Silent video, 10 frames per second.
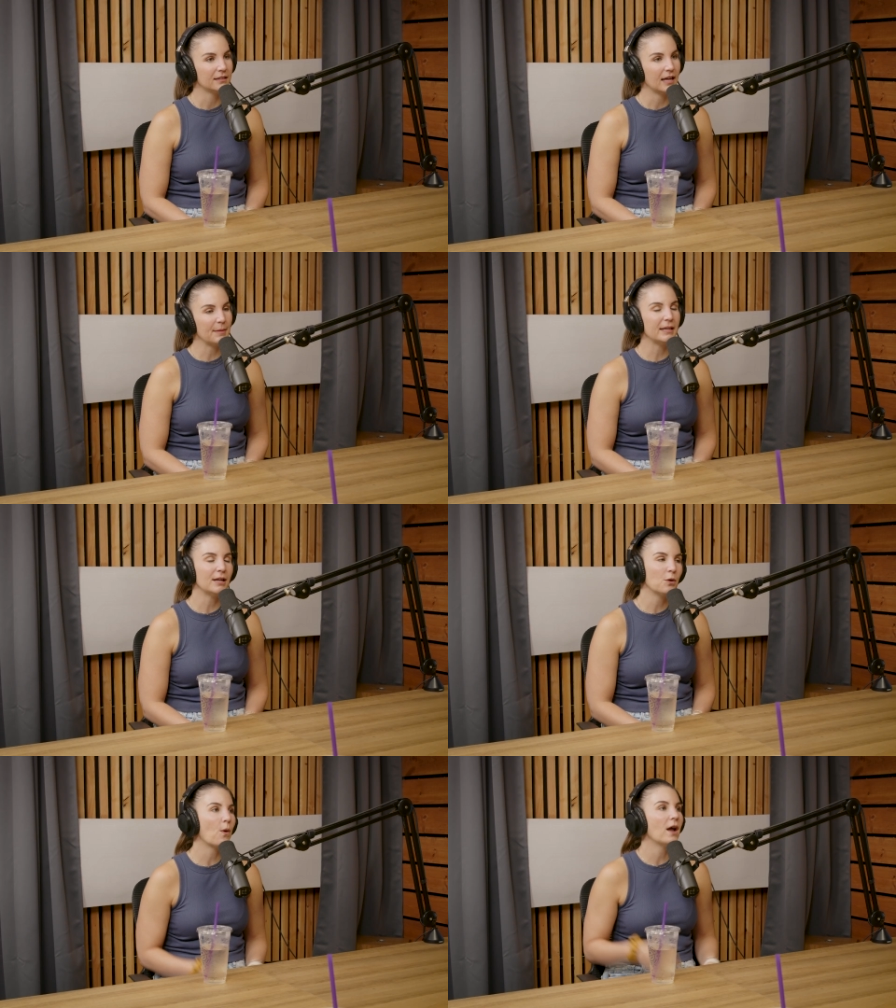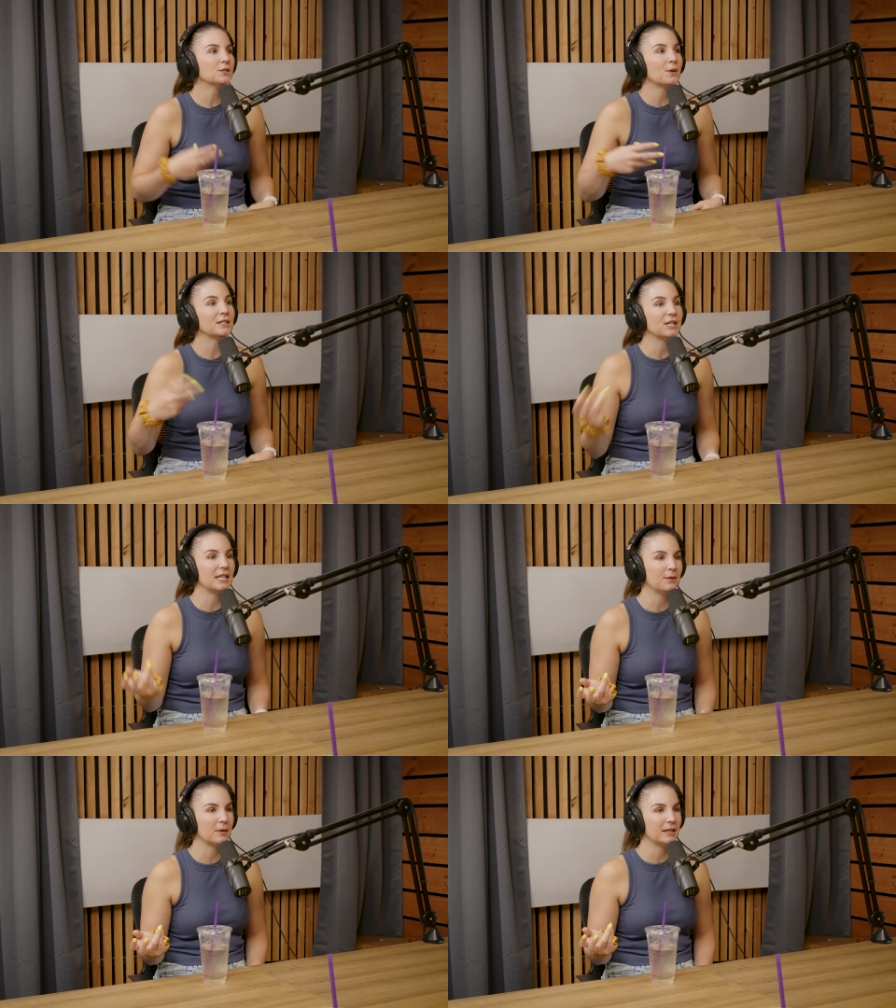I mean, I don't want to watch
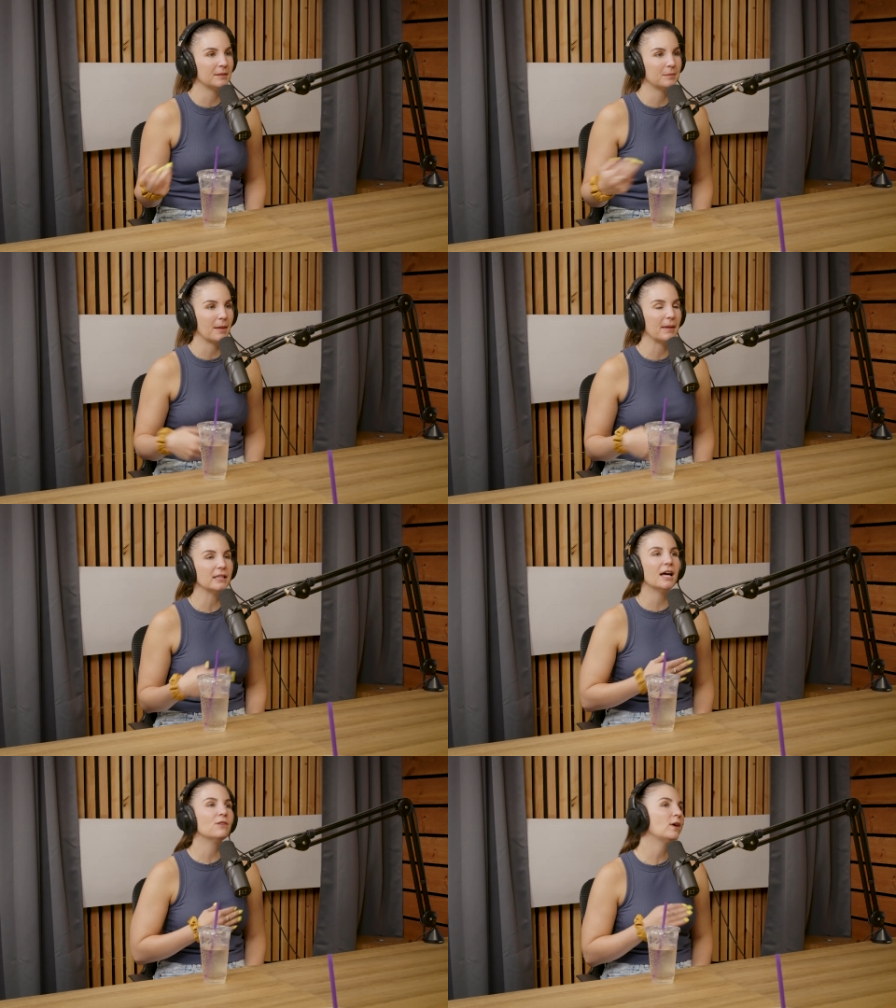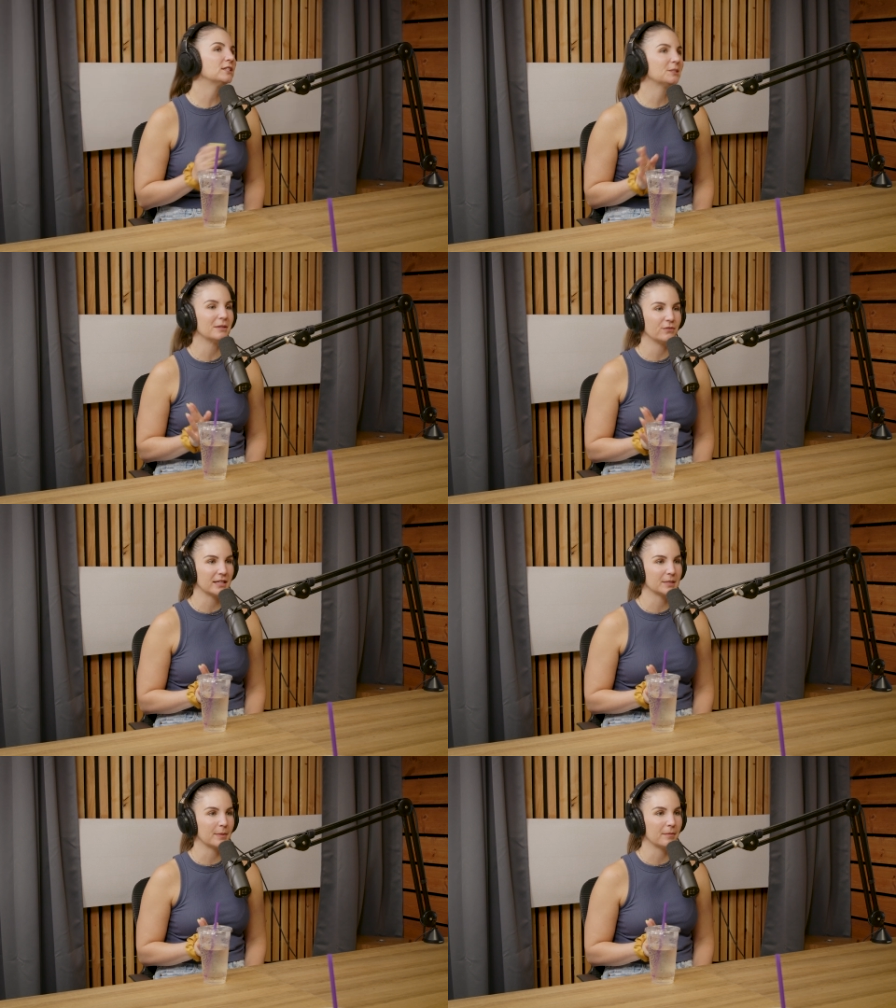anyone bomb. I love watching my
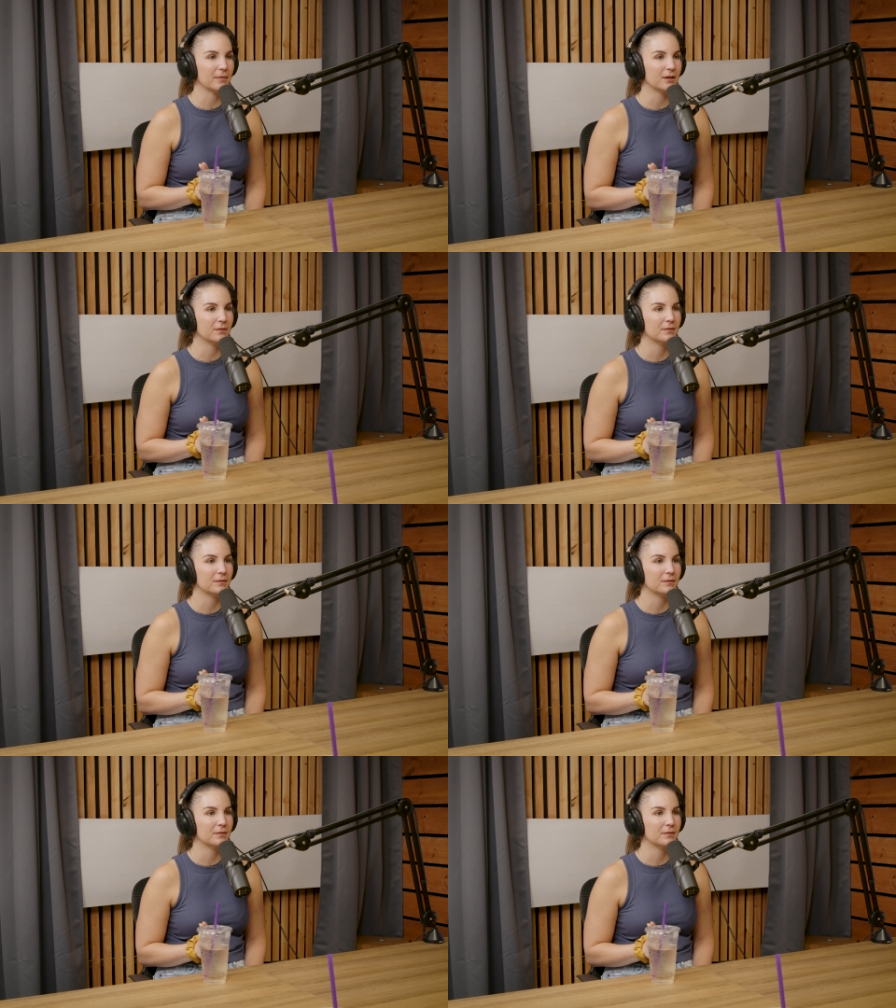friends bomb though.